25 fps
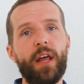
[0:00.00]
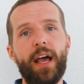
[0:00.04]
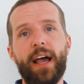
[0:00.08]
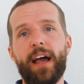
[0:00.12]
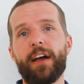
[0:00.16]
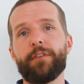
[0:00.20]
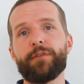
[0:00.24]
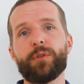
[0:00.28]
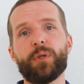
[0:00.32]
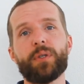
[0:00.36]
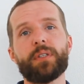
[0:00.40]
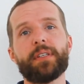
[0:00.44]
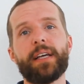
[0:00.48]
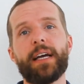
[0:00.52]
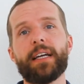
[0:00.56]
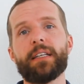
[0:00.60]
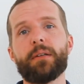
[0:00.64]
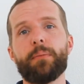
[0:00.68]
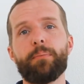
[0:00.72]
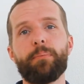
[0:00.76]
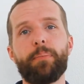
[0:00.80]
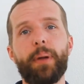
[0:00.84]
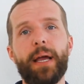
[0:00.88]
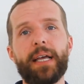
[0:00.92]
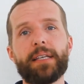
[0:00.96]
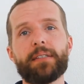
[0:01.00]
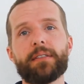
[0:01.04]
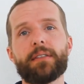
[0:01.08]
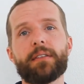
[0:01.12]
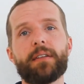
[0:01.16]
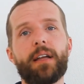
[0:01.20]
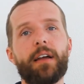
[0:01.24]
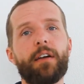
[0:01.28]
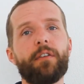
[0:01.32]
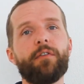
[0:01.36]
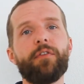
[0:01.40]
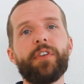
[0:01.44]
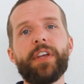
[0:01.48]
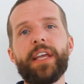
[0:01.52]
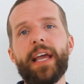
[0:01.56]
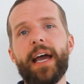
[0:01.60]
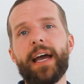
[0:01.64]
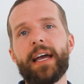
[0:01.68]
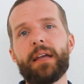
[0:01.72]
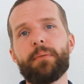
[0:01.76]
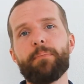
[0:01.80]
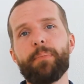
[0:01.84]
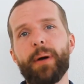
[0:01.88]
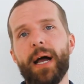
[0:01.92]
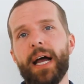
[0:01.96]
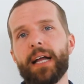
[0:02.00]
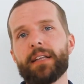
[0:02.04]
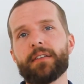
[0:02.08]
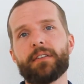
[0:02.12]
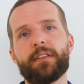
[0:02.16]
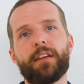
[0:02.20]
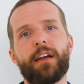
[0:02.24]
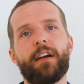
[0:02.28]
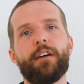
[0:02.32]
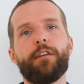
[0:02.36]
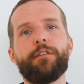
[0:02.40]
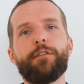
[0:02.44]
I have to say the BESTVA BAT